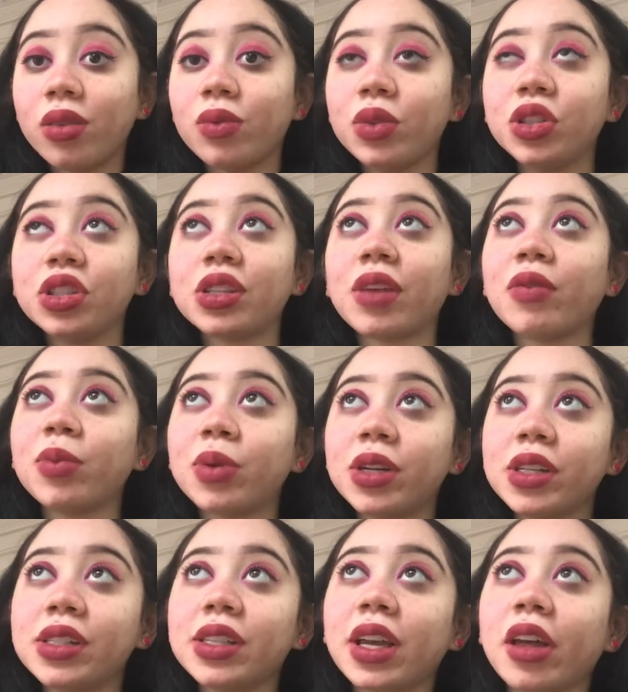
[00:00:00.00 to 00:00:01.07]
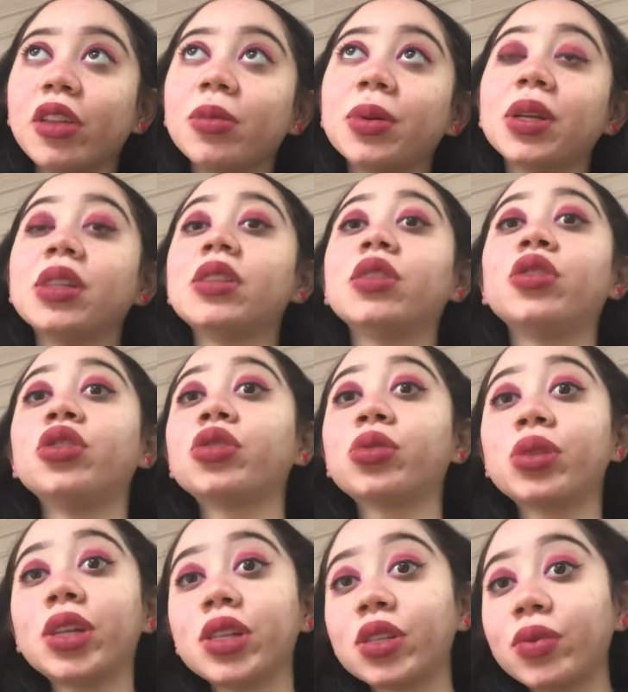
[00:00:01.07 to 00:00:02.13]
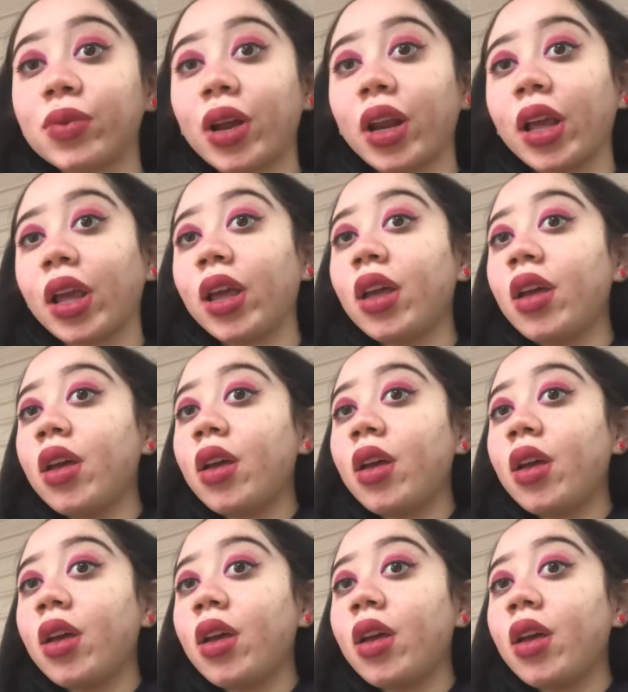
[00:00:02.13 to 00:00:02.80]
We just haven't put it together because the nursery isn't ready.